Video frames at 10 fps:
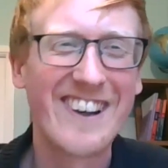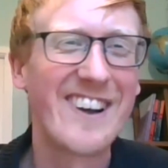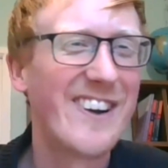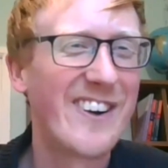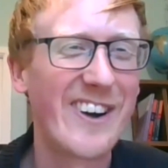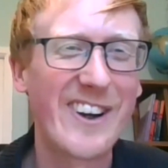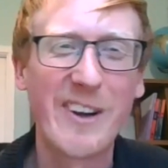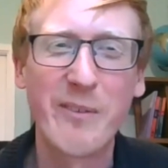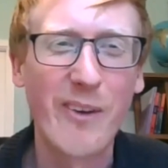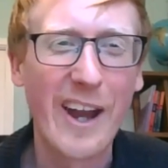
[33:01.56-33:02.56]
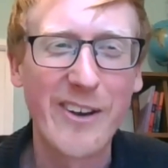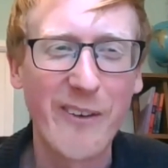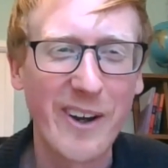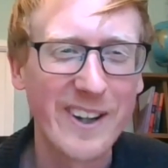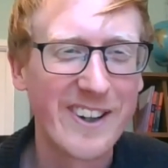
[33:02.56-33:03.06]
look, look at kind of what they're
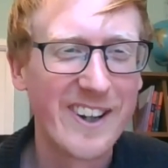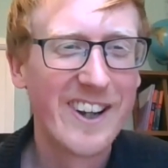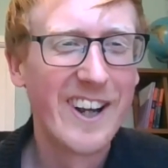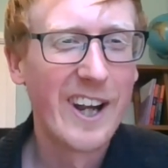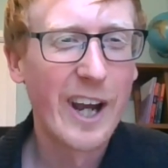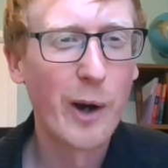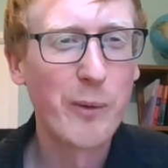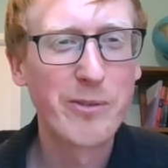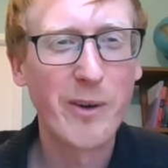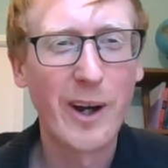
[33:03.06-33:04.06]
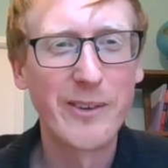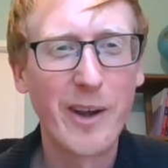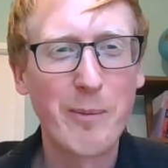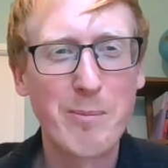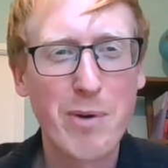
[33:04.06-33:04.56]
doing i always find
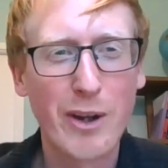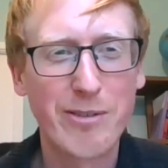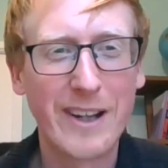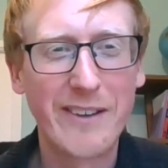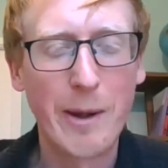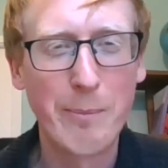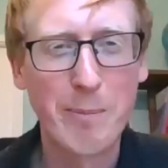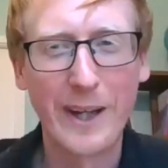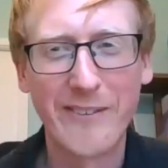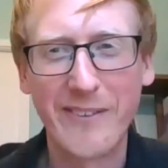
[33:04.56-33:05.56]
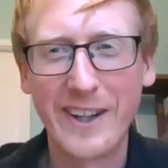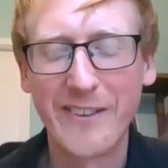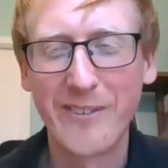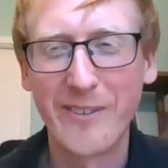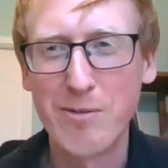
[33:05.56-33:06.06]
um, press release templates and
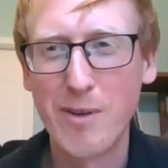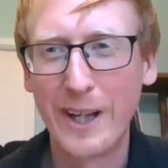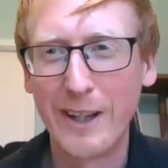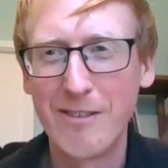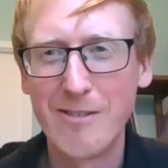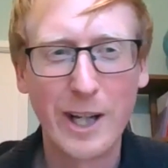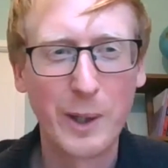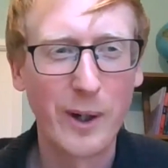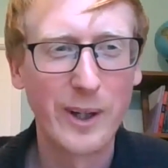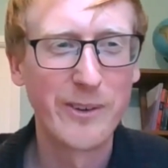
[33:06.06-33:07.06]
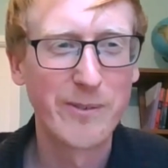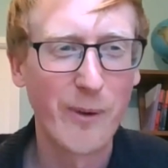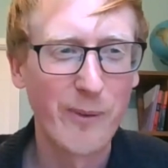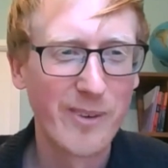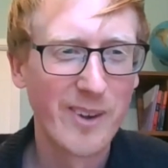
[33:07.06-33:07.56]
things and stuff really really quite
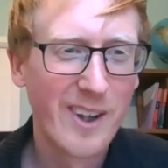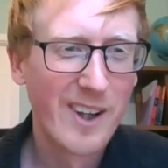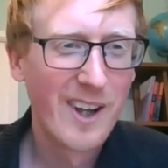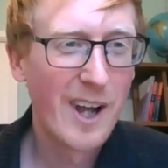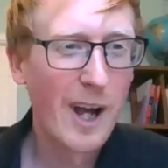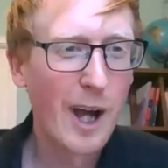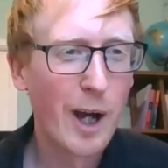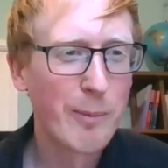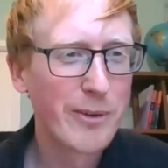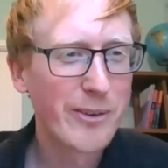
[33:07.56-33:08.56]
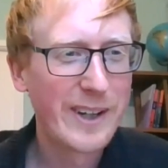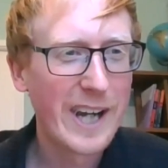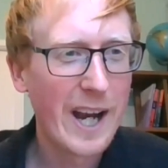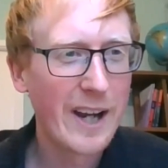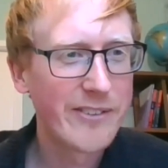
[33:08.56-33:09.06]
useful um, so
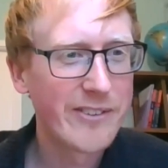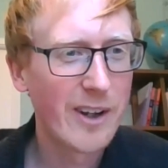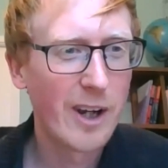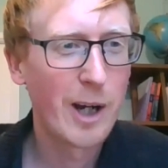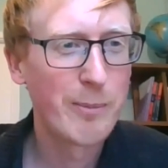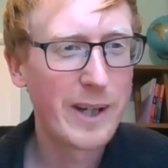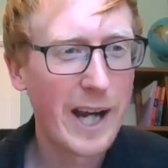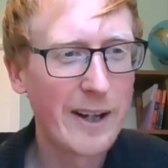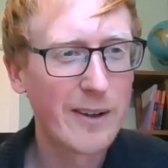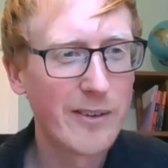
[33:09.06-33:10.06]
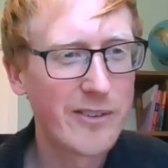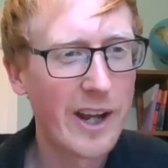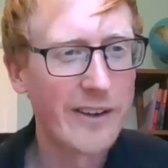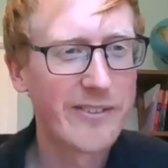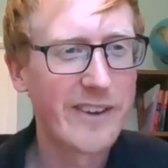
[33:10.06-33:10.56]
kat um, kat
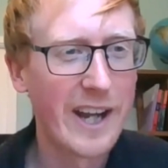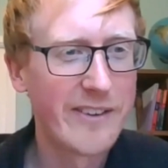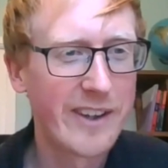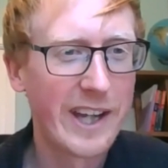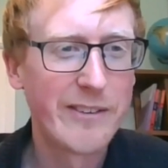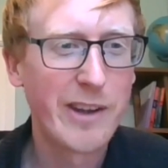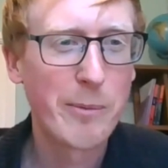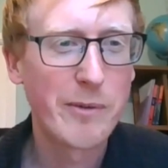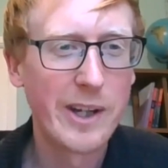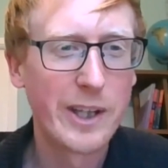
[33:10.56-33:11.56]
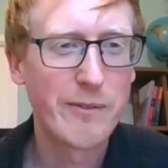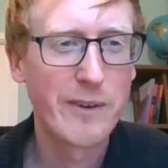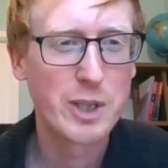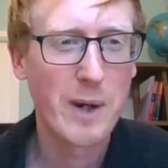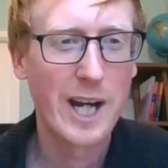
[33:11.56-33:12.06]
has said in terms of
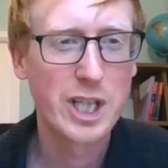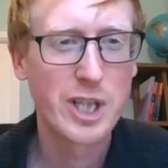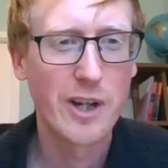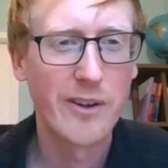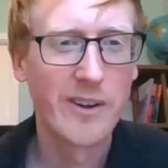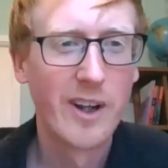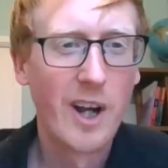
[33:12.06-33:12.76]
individual action